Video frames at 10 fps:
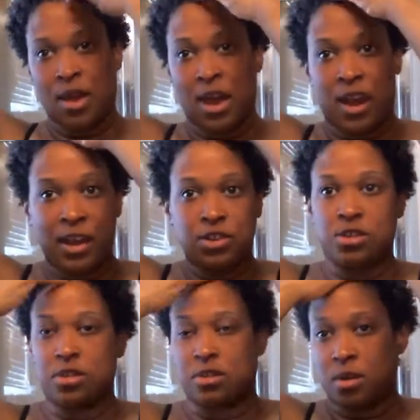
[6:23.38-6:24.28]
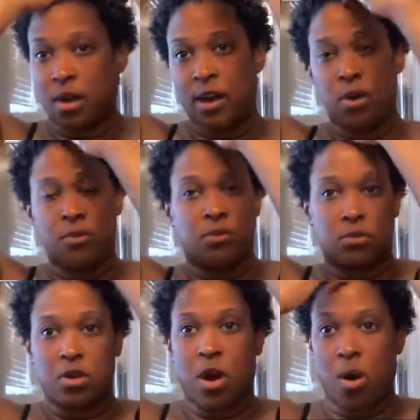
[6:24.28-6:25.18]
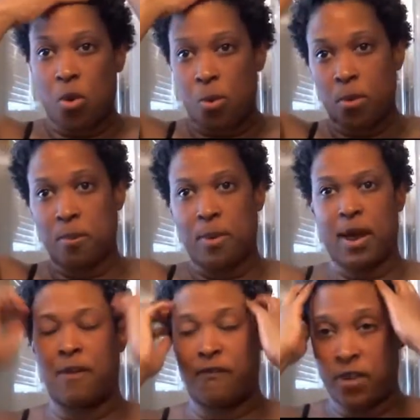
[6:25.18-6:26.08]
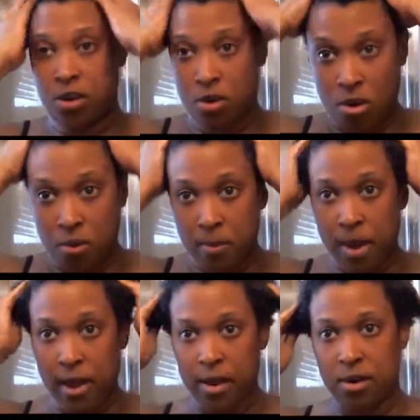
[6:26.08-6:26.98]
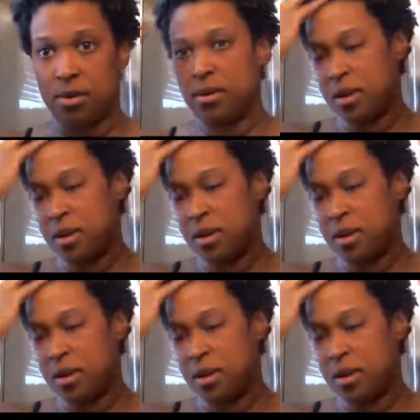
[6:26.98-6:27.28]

And I don't I finger comb my hair.